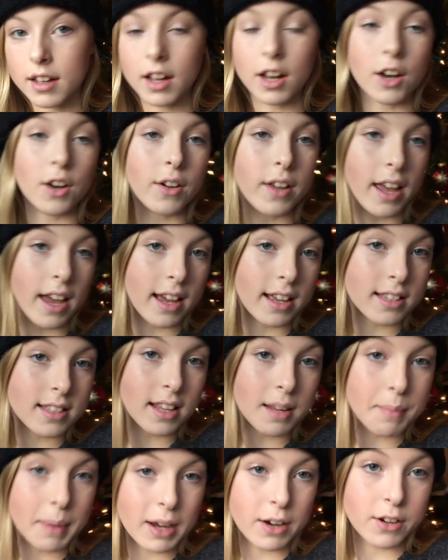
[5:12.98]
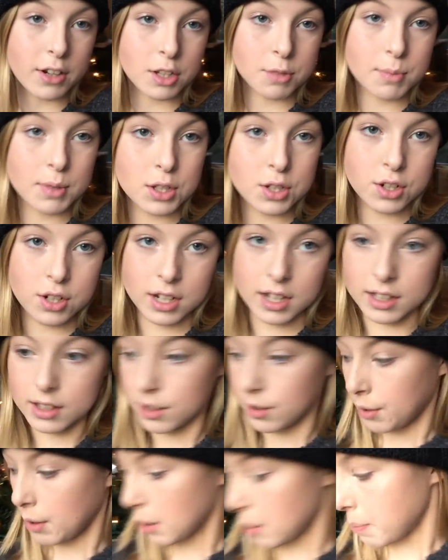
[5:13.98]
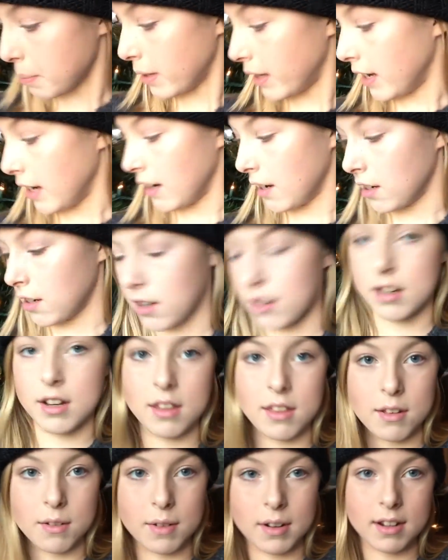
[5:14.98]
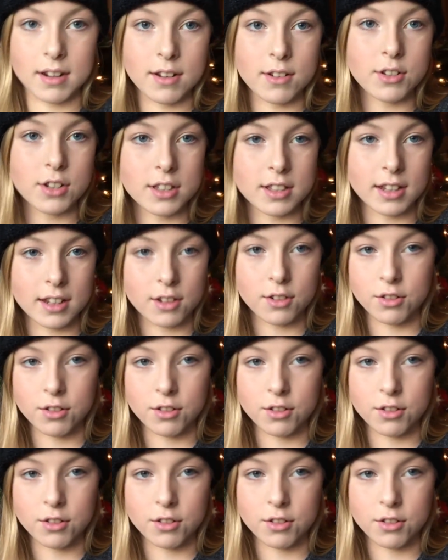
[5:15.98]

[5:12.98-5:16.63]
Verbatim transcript: Oh yeah, I set my Christmas tree and Luna's playing underneath it right now. She's like